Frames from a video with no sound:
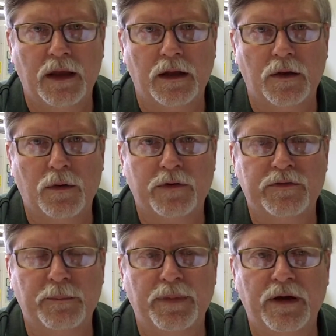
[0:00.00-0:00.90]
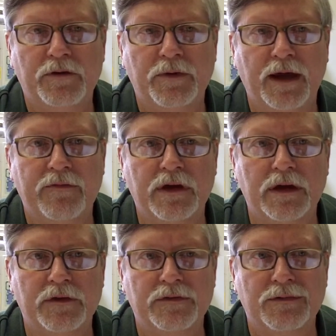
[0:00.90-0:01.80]
And of course impaired driving
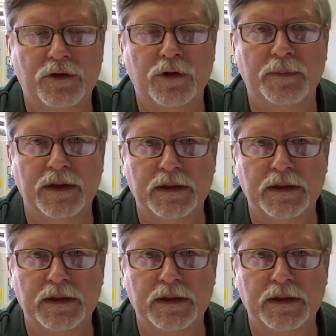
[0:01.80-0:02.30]
could be